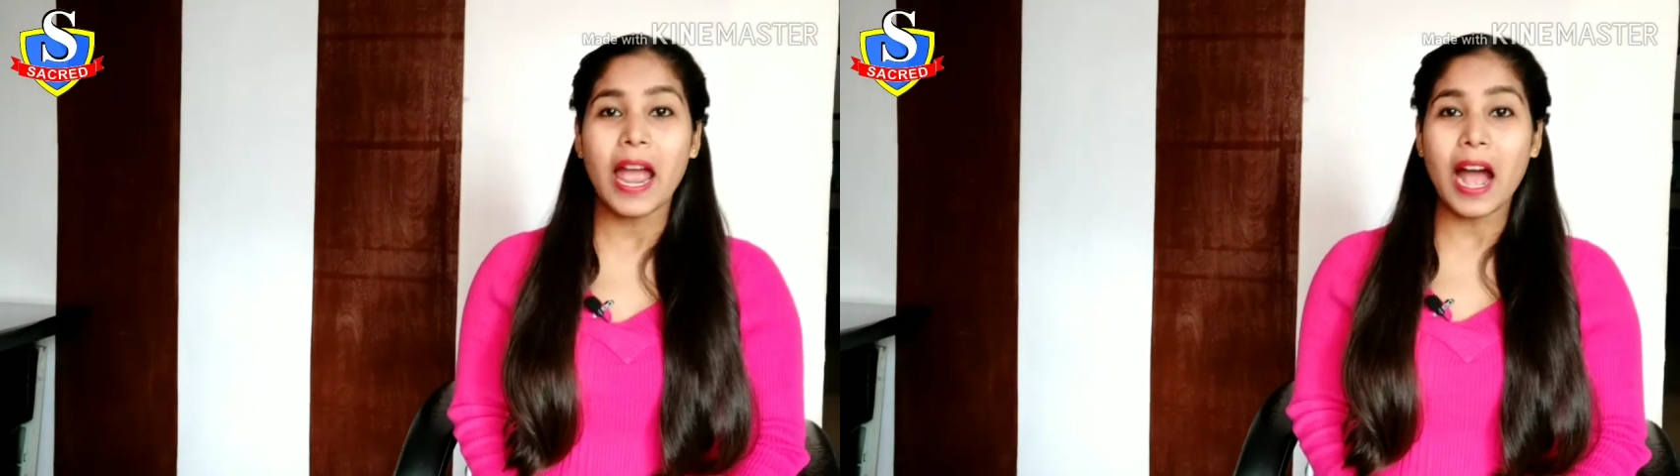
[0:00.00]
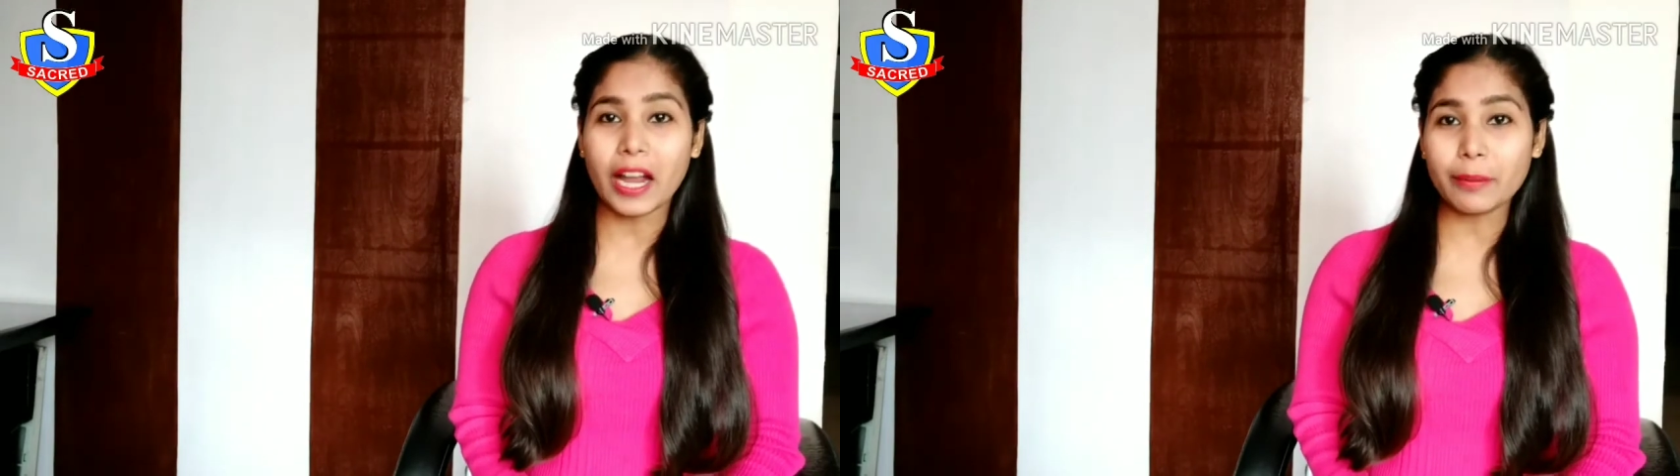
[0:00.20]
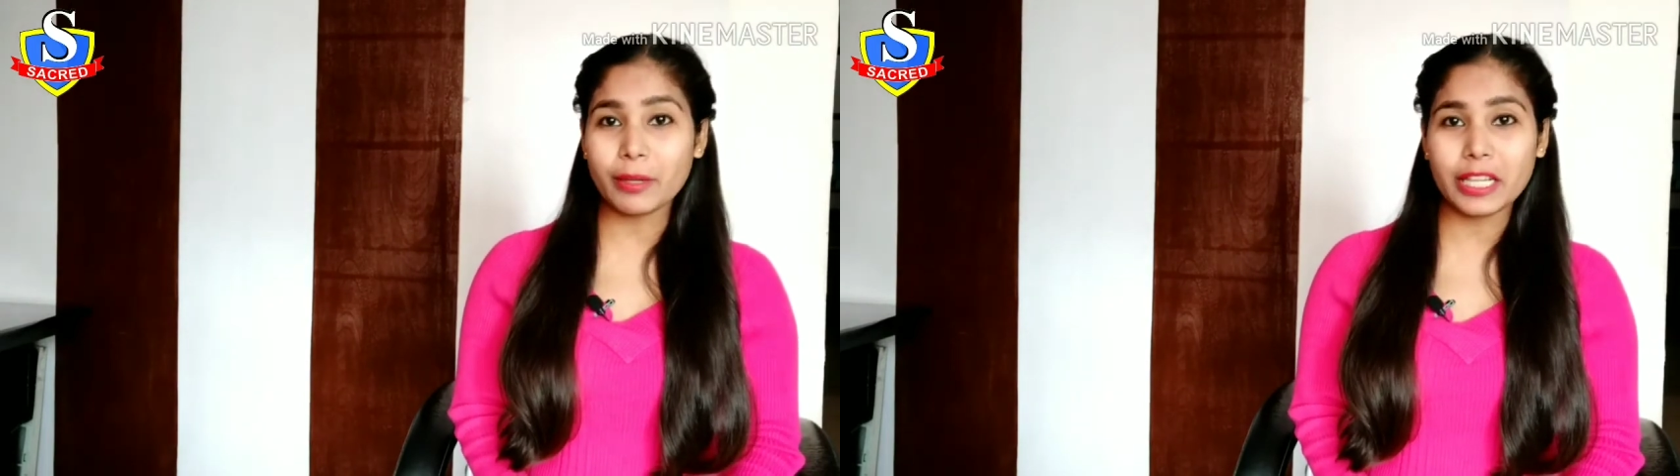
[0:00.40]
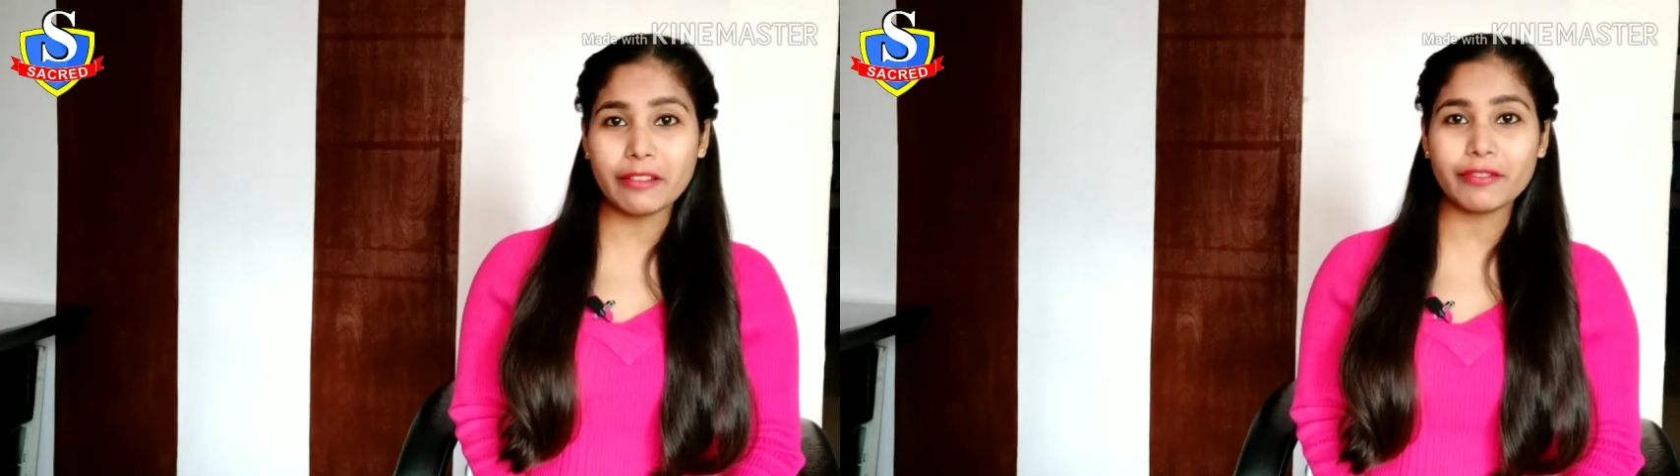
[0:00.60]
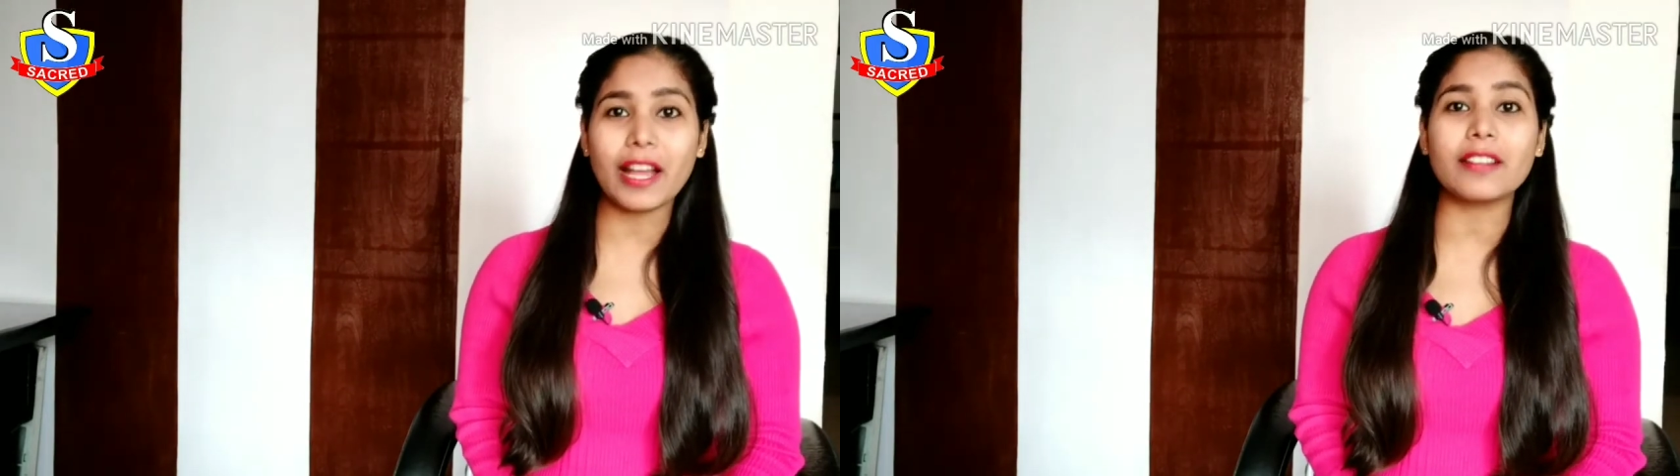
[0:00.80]
I
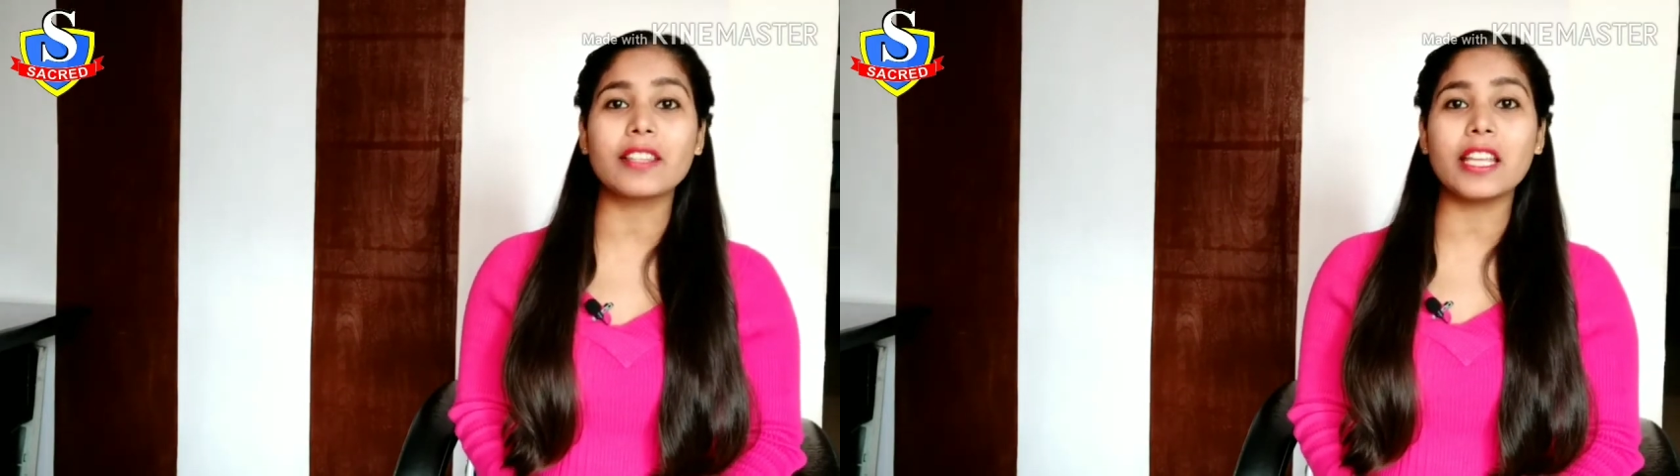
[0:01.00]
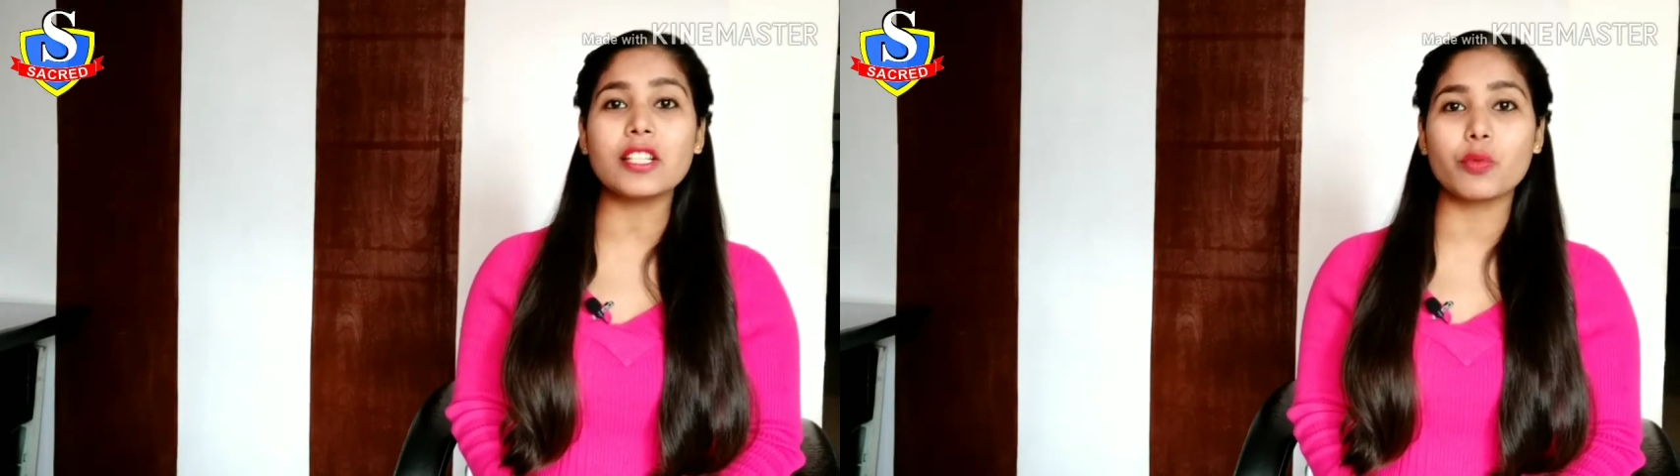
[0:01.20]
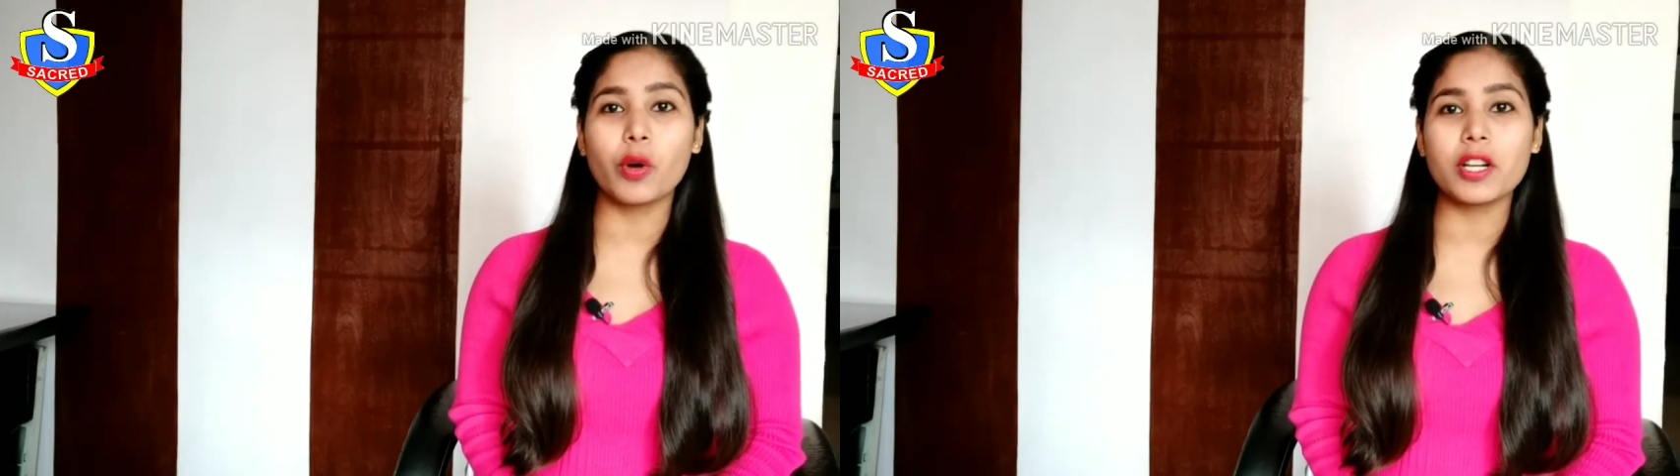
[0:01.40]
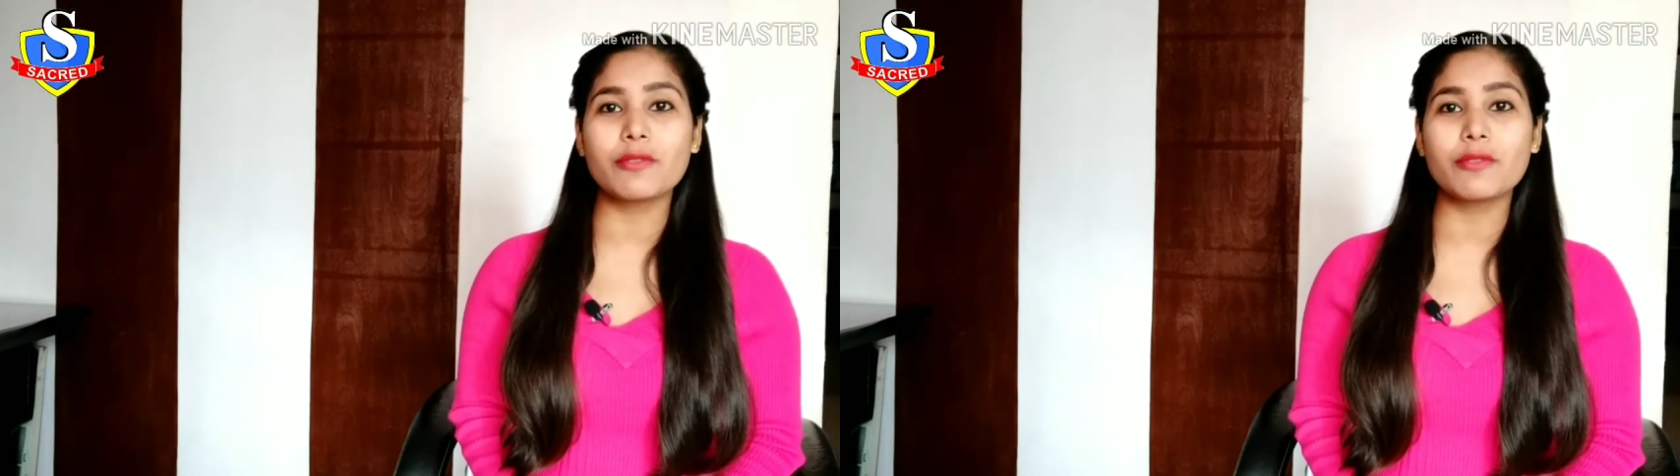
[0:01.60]
believe that these words